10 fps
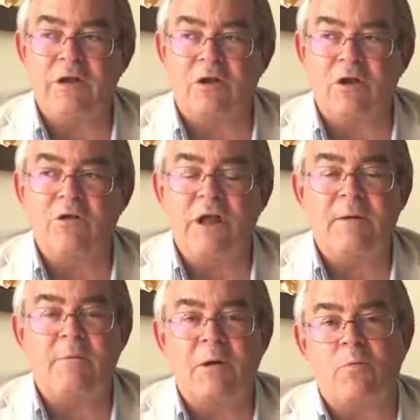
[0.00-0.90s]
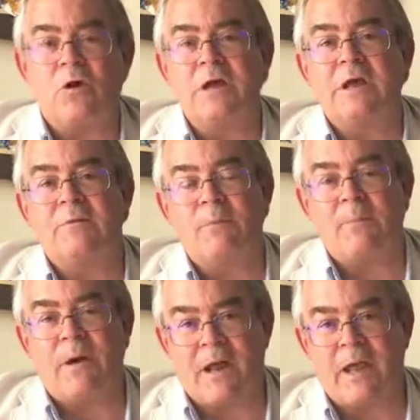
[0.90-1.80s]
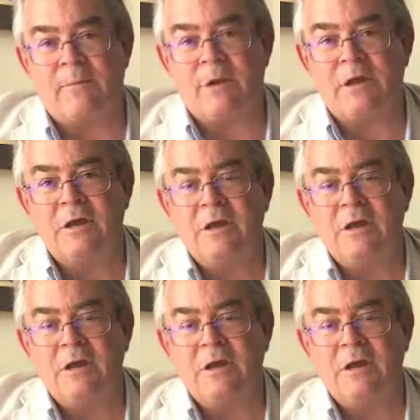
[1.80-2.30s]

and you learn that by working in Miami.